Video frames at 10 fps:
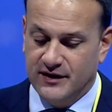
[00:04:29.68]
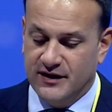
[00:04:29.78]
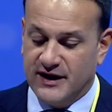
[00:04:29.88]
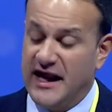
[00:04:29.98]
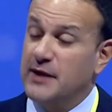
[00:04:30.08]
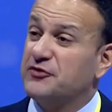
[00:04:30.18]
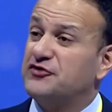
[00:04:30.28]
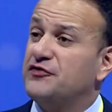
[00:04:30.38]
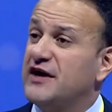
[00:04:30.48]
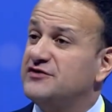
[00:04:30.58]
It can help us to
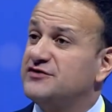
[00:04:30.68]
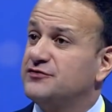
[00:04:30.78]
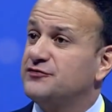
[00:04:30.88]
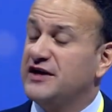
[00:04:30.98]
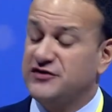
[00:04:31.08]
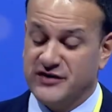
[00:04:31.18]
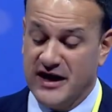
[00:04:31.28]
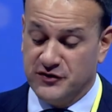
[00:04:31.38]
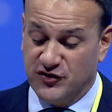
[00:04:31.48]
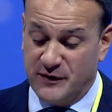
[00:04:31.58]
face
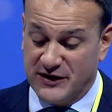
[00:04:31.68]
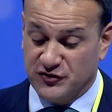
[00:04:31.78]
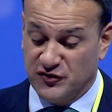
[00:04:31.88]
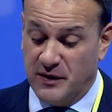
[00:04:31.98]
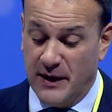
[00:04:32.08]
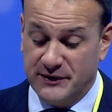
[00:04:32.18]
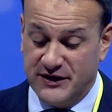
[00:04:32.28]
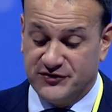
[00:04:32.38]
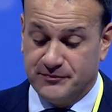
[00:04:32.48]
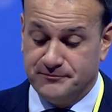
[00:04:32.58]
down the spectre of
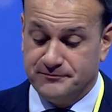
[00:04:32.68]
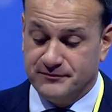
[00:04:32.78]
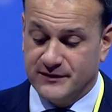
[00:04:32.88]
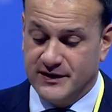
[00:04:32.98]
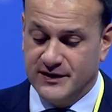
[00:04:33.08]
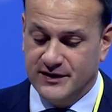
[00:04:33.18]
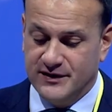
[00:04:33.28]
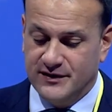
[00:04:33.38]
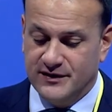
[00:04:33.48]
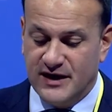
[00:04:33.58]
populism,
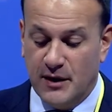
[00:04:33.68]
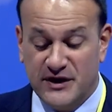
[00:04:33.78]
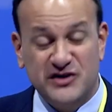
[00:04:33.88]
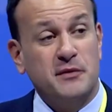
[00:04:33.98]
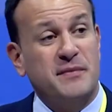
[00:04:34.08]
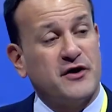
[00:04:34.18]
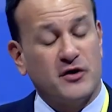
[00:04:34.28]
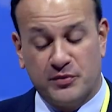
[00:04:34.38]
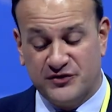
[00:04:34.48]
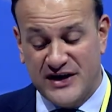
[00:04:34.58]
and we need to be better
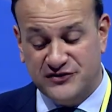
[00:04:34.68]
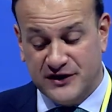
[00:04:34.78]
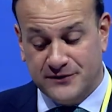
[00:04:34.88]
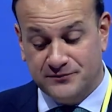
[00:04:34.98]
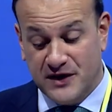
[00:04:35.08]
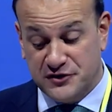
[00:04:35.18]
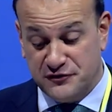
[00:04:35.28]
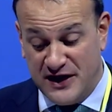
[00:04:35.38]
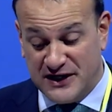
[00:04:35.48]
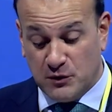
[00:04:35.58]
at presenting and
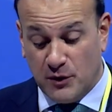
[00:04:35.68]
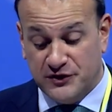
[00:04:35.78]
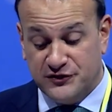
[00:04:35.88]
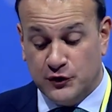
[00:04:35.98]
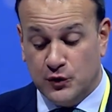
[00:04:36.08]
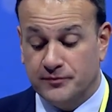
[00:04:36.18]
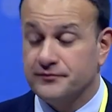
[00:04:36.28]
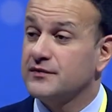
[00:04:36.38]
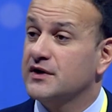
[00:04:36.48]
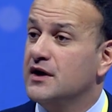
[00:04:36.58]
defending what we do,
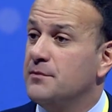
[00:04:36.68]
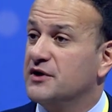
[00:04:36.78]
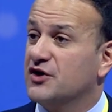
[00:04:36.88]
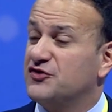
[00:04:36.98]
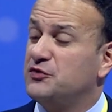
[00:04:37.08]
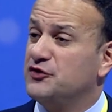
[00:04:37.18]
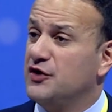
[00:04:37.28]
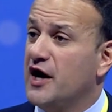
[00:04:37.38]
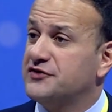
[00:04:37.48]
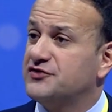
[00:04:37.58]
because if we do
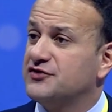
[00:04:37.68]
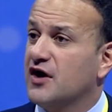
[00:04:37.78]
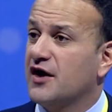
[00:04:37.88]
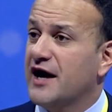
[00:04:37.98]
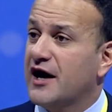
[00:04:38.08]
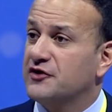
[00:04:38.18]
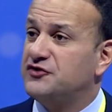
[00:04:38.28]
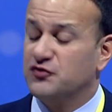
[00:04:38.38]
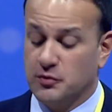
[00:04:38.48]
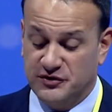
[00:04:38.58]
not, our
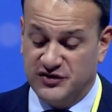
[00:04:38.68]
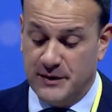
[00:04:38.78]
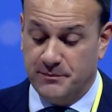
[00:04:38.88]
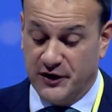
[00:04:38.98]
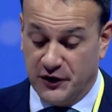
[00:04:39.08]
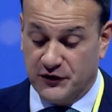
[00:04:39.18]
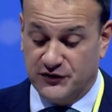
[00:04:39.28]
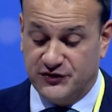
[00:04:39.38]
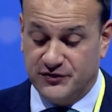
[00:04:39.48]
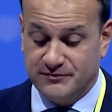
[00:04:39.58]
narrative will be shaped by
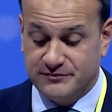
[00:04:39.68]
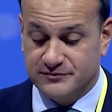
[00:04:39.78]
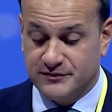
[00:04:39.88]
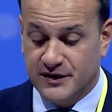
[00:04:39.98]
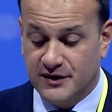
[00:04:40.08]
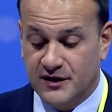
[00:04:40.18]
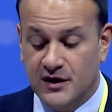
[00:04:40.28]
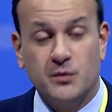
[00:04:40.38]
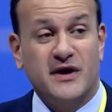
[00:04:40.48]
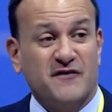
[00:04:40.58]
others.
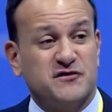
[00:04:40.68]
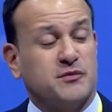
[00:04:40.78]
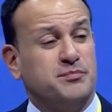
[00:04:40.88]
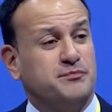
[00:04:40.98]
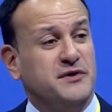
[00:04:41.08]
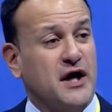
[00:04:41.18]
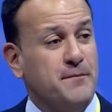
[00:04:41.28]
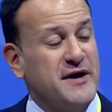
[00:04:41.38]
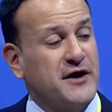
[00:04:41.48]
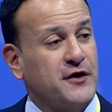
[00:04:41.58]
We have to become
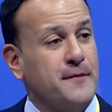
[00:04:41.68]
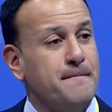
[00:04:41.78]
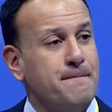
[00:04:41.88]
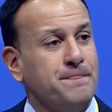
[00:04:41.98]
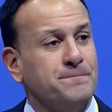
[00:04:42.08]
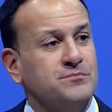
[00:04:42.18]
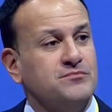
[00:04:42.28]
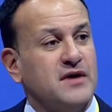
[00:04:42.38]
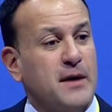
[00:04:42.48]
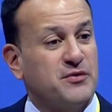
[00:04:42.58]
better
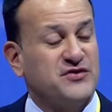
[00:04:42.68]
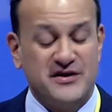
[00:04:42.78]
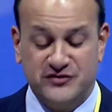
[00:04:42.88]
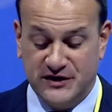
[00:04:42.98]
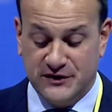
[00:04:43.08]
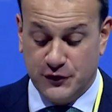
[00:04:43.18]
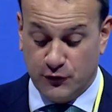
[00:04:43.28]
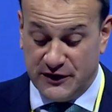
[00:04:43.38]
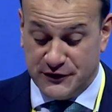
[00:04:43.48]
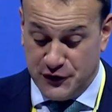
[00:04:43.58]
at presenting the
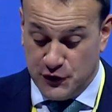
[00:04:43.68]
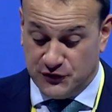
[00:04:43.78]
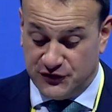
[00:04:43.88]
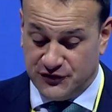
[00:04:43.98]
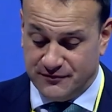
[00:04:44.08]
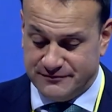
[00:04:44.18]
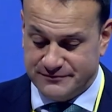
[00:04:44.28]
real news.